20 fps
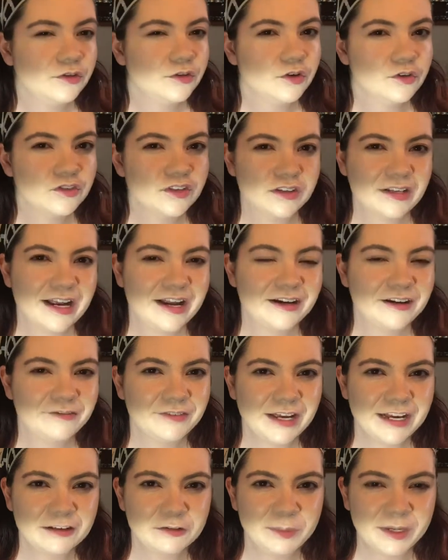those kind of
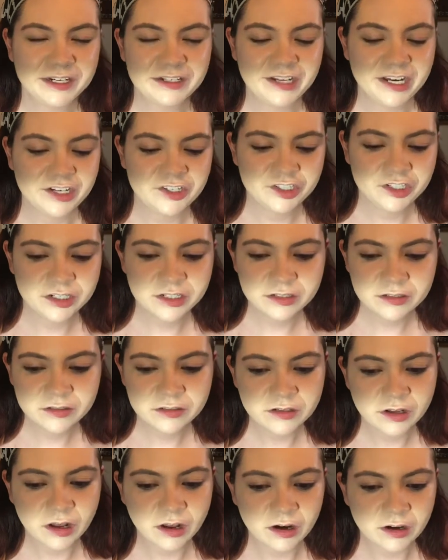
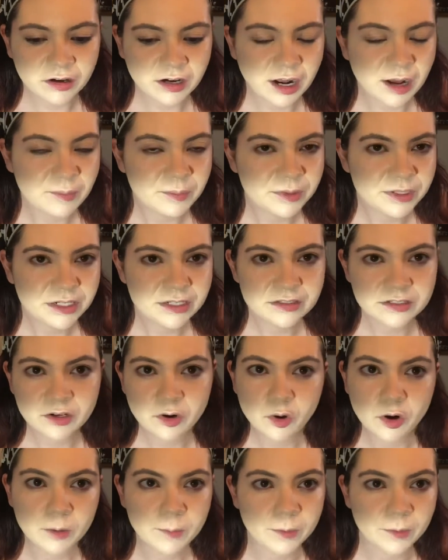expectations on companies and
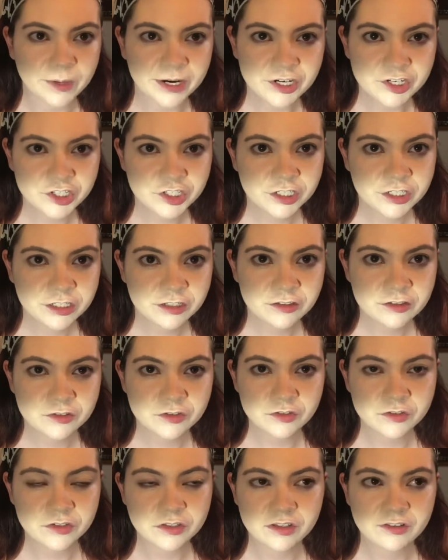corporations
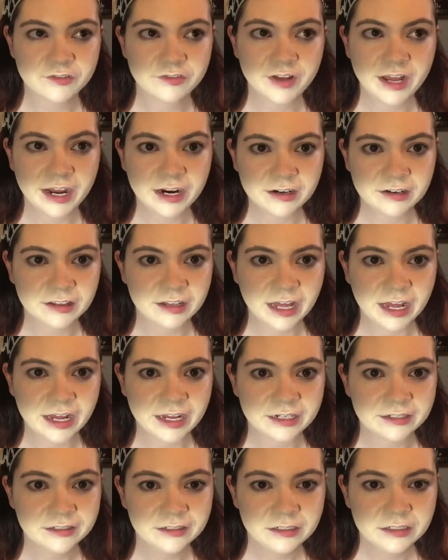due to the fact
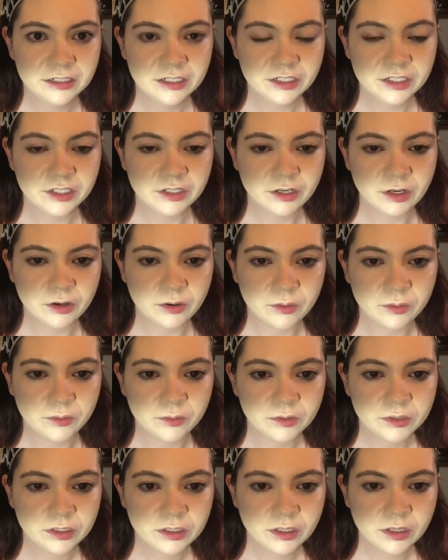that, you
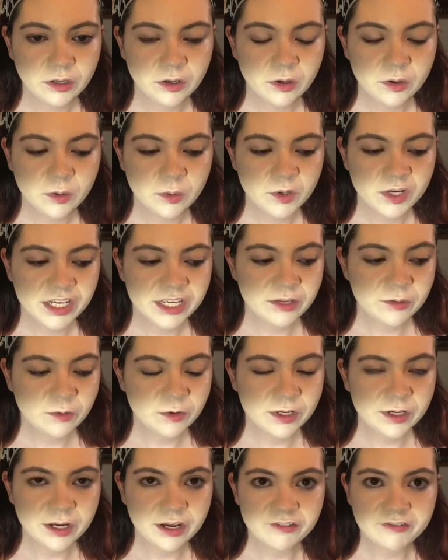know,
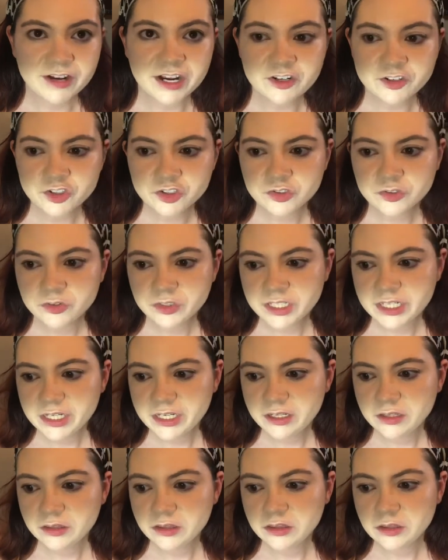
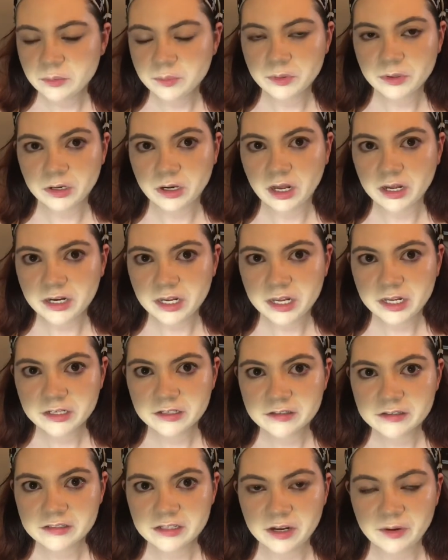eventually the
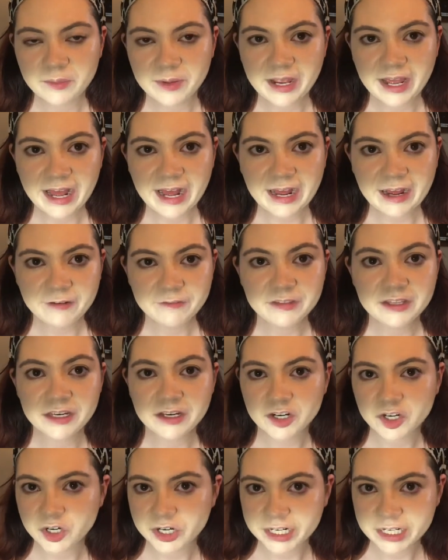products that we have, the
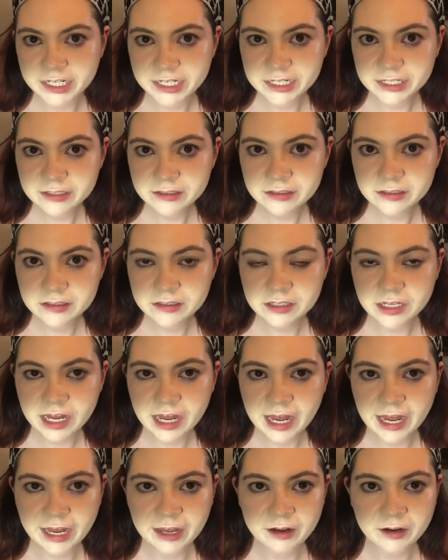ingredients,
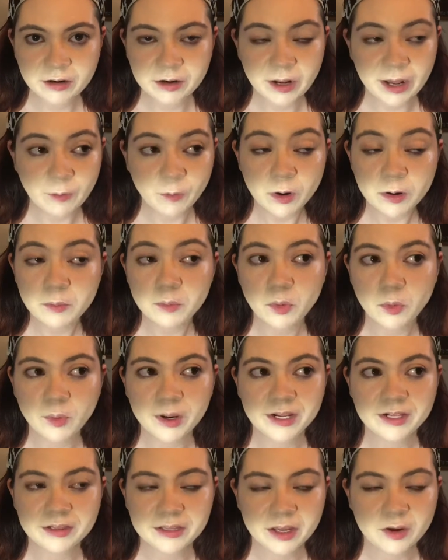had at one
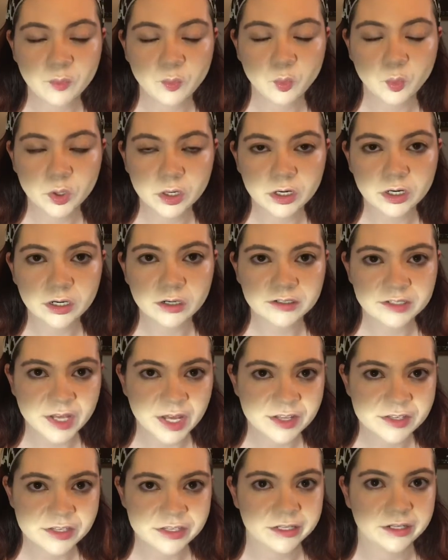point they were
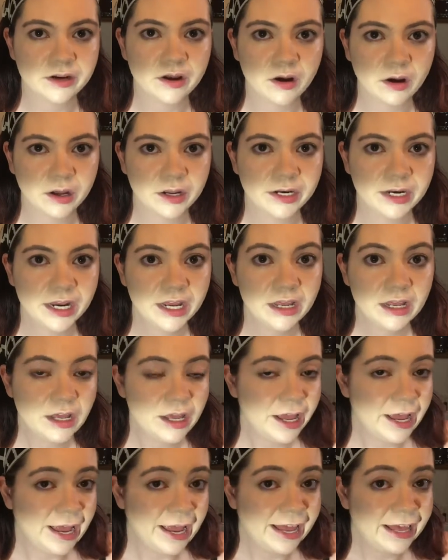tested on
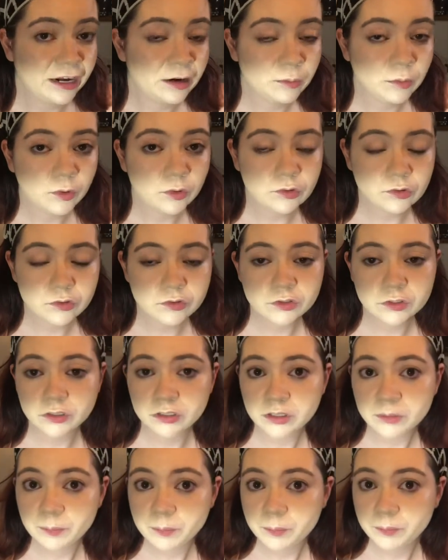animals
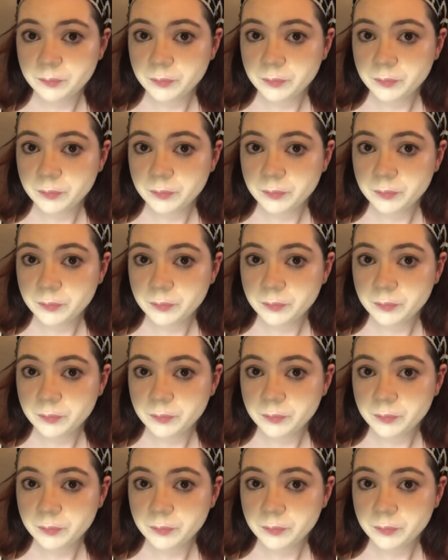or